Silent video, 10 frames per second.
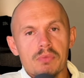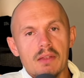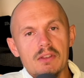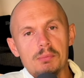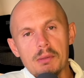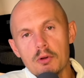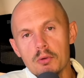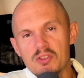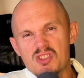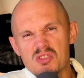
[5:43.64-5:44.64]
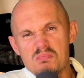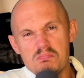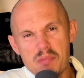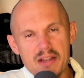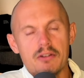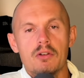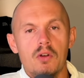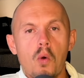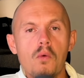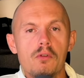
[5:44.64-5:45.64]
the Speed Pro was just better
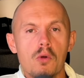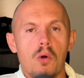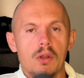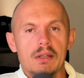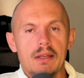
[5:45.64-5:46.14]
overall,